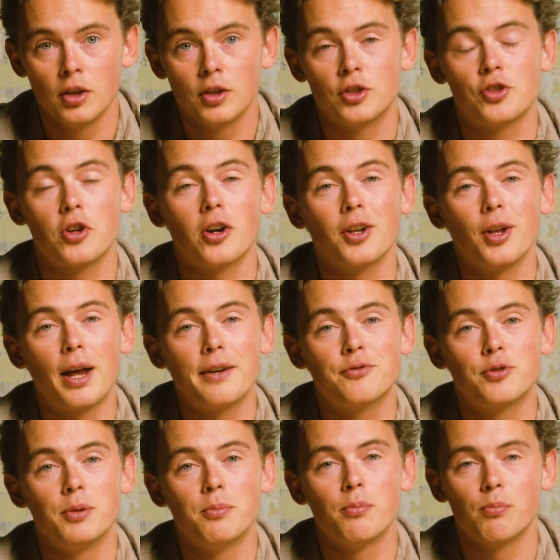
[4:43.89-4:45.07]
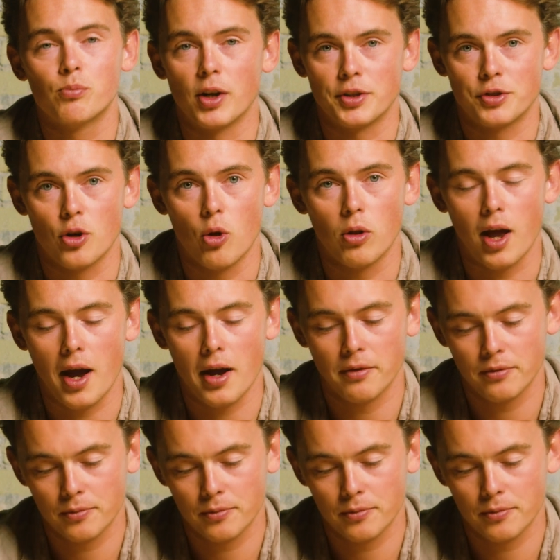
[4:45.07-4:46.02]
To start a live stream, press go live.